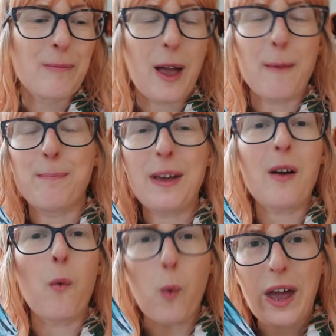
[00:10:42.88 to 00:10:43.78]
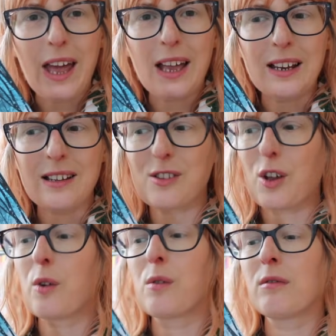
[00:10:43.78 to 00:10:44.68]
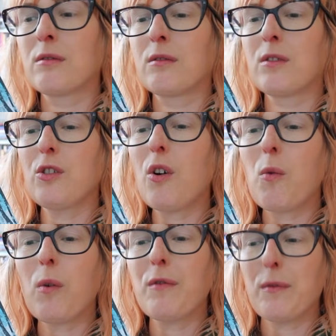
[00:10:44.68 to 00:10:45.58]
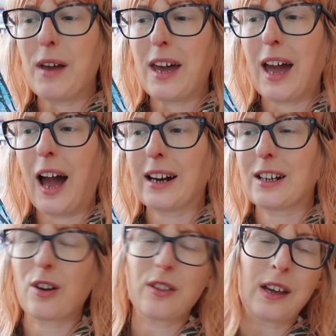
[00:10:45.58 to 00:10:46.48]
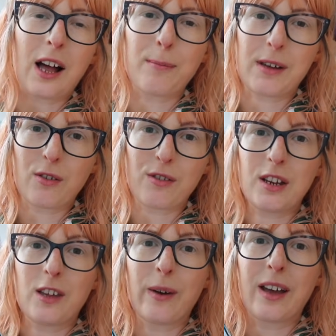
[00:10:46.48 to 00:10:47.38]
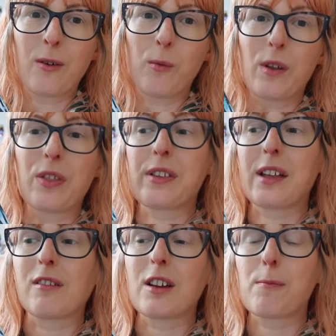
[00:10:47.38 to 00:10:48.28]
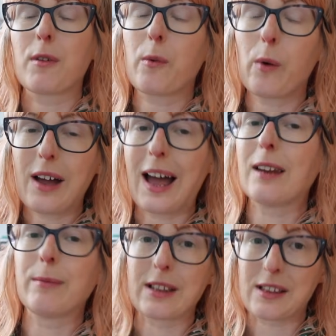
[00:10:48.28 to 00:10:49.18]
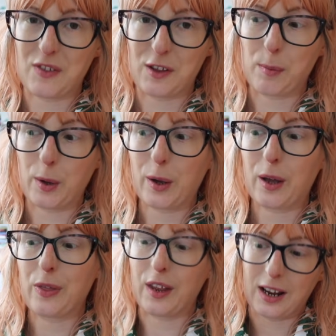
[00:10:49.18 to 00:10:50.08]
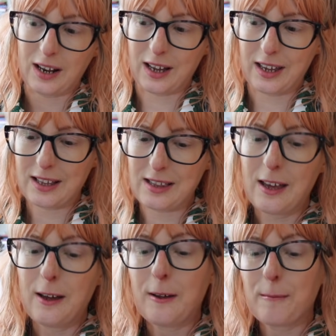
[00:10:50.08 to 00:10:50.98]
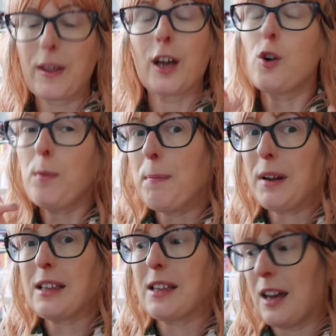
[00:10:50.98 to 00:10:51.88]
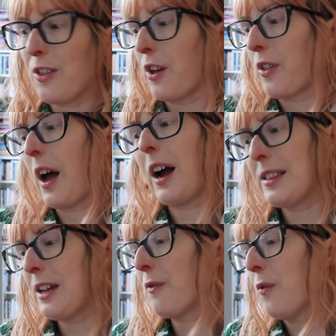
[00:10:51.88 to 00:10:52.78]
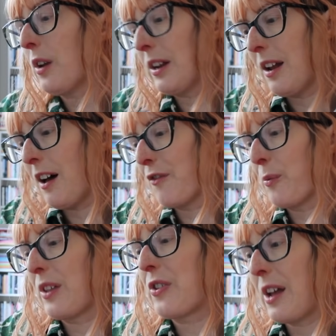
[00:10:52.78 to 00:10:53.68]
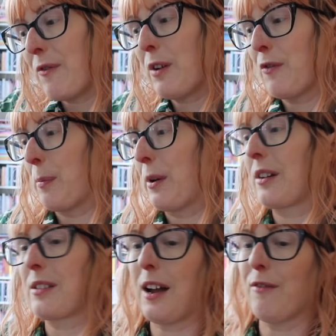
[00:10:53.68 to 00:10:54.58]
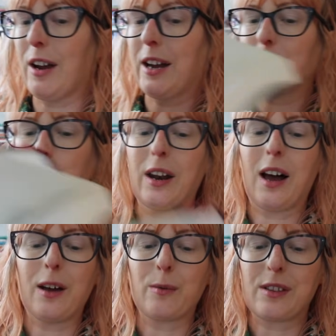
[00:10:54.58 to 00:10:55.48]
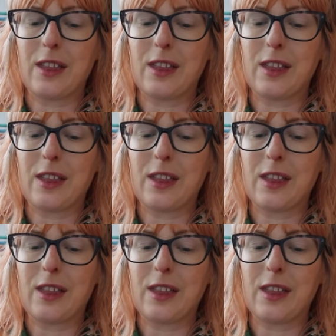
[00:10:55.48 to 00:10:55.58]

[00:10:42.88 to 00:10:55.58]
a bit weird. So not one for me, and I don't think I'll be continuing with the series, but there were elements of this book that I liked. You'll be pleased to hear, though, that I did fall in love with several of the books that I read when I was